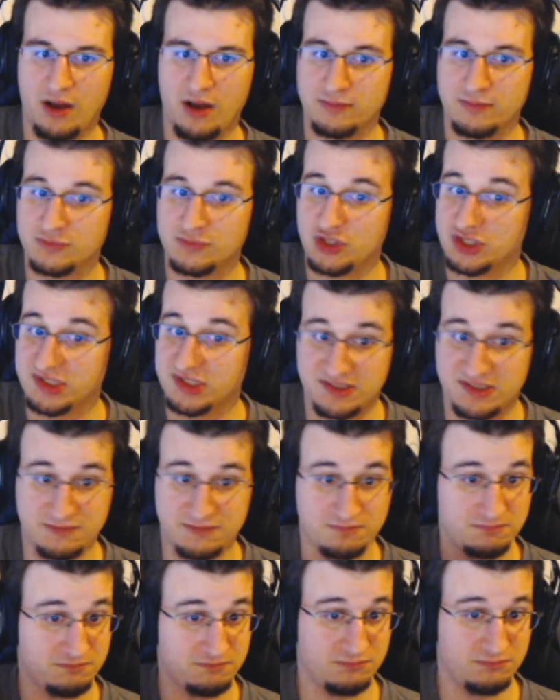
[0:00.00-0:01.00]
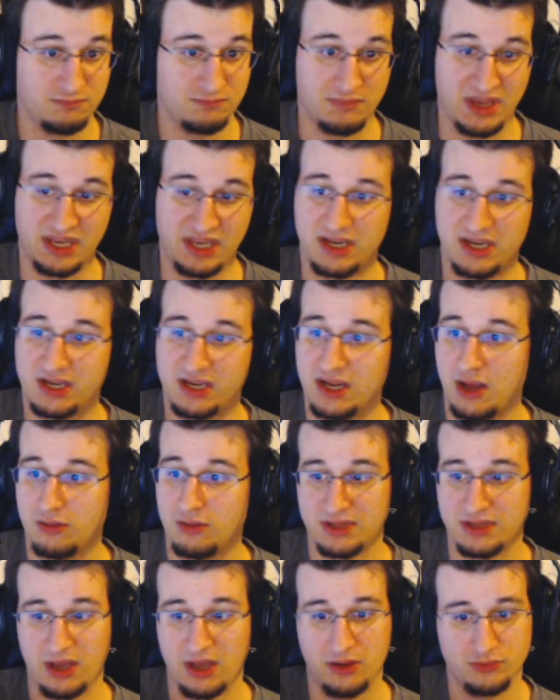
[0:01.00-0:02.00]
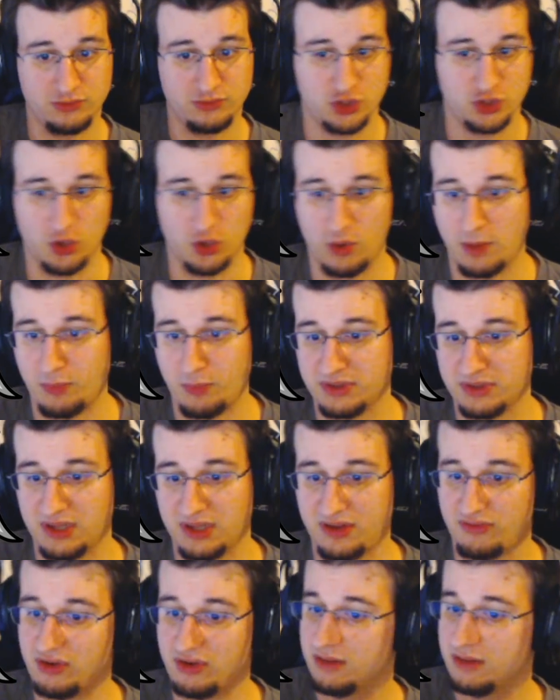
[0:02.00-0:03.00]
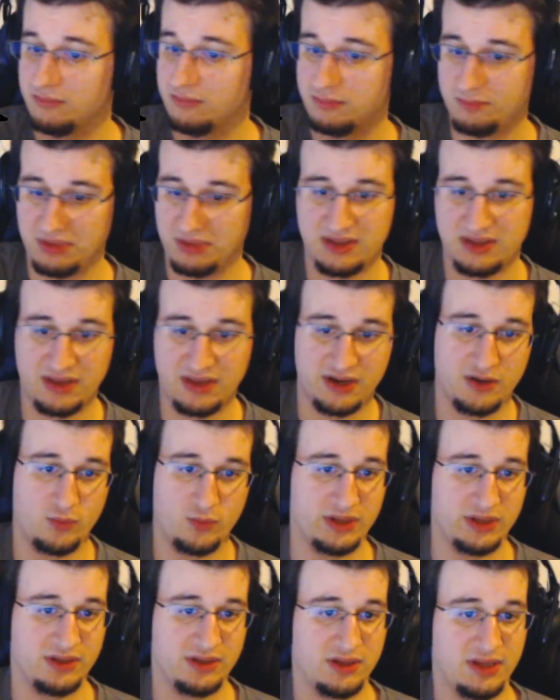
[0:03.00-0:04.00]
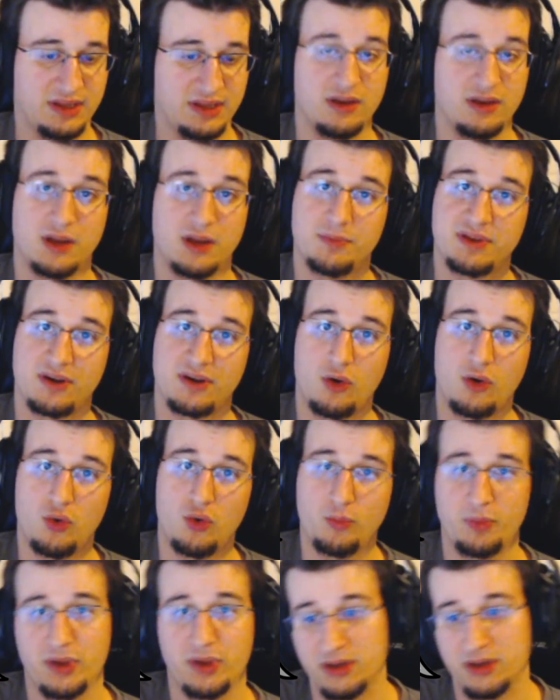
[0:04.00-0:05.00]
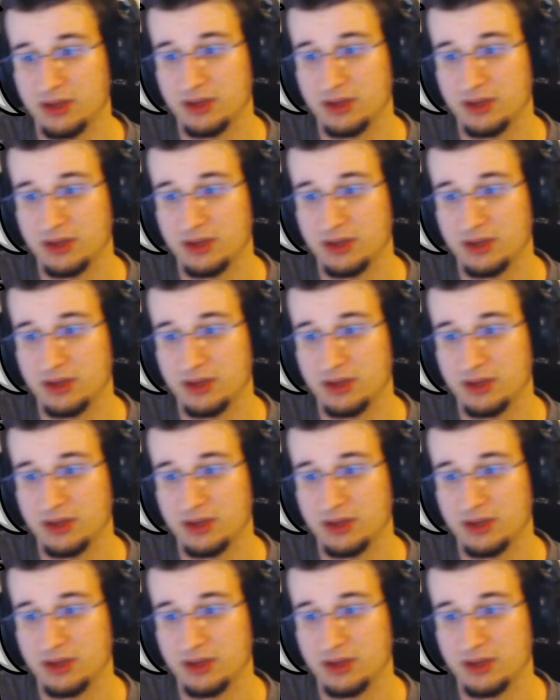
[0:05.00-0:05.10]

Just make an account now. Show up on the stream. Be there when the signups are open.